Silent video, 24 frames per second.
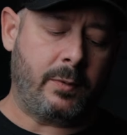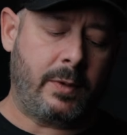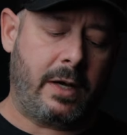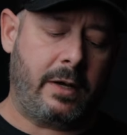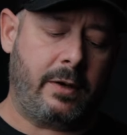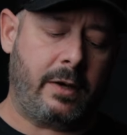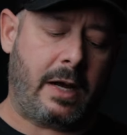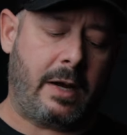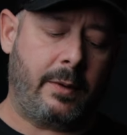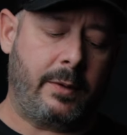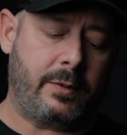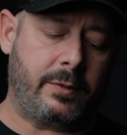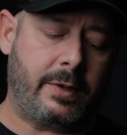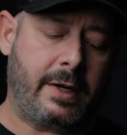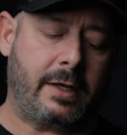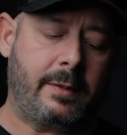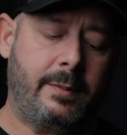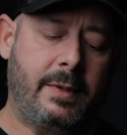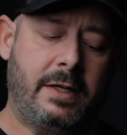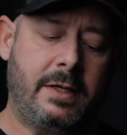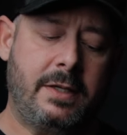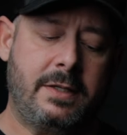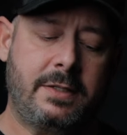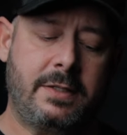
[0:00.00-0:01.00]
way I would
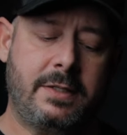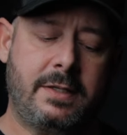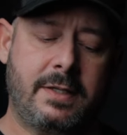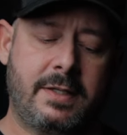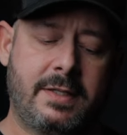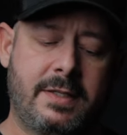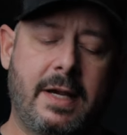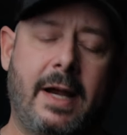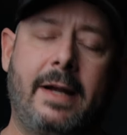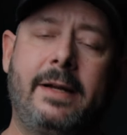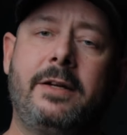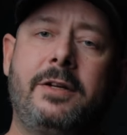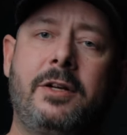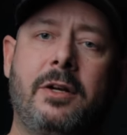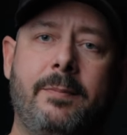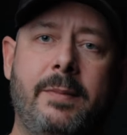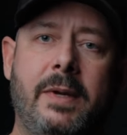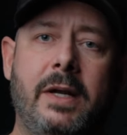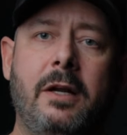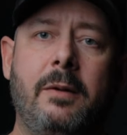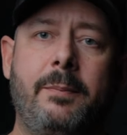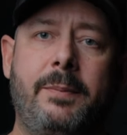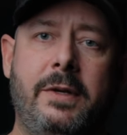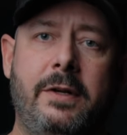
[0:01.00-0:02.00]
recommend is to sight in your
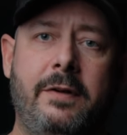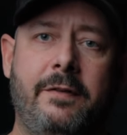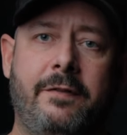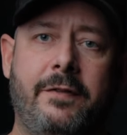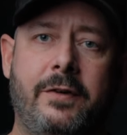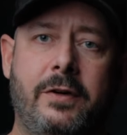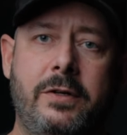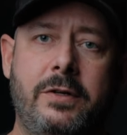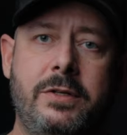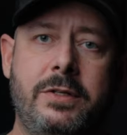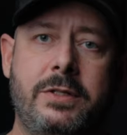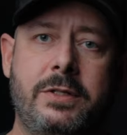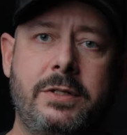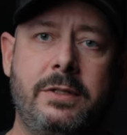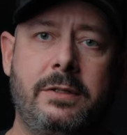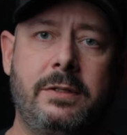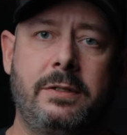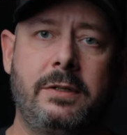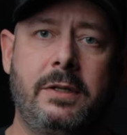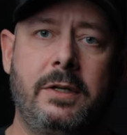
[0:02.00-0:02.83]
middle pin first.